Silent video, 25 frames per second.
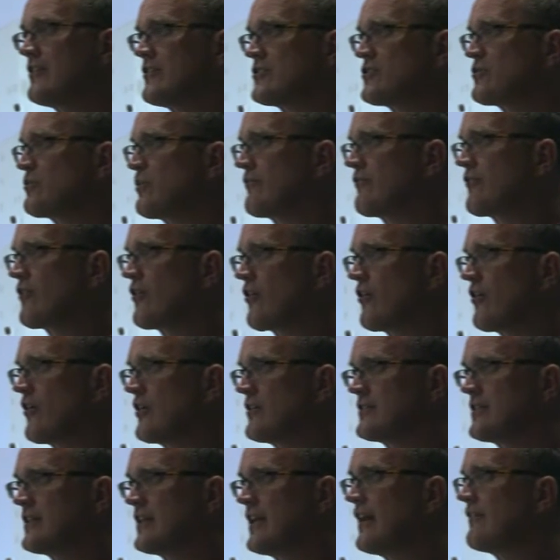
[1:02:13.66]
in Swift
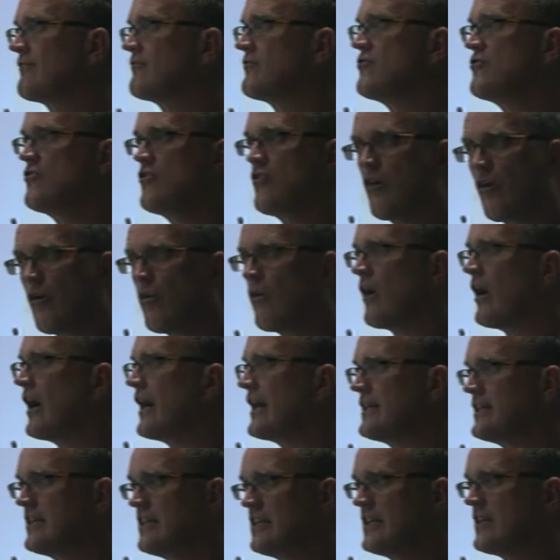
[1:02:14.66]
Current that have no
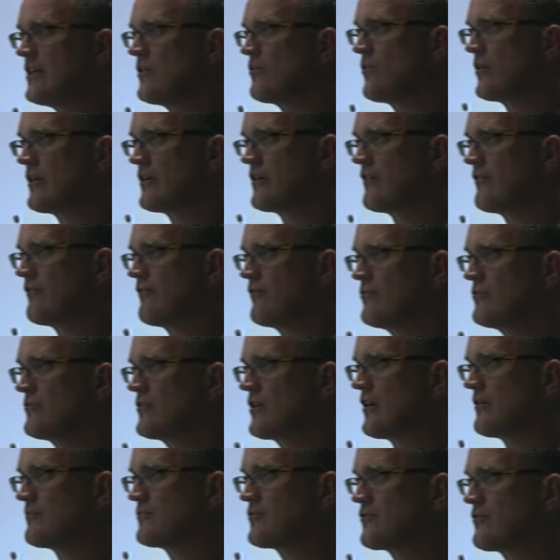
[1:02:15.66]
idea where their food
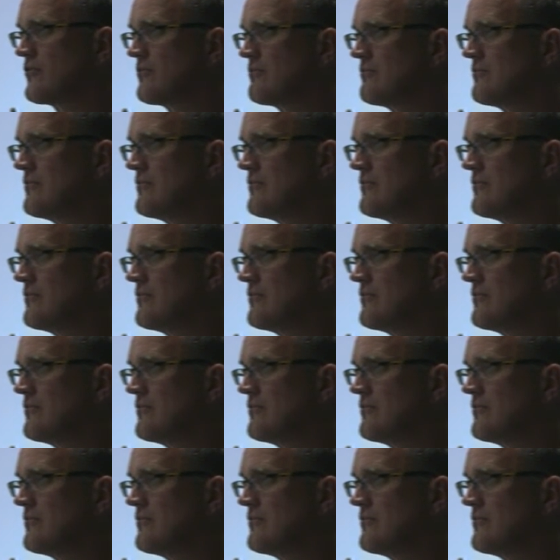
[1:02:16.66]
comes from.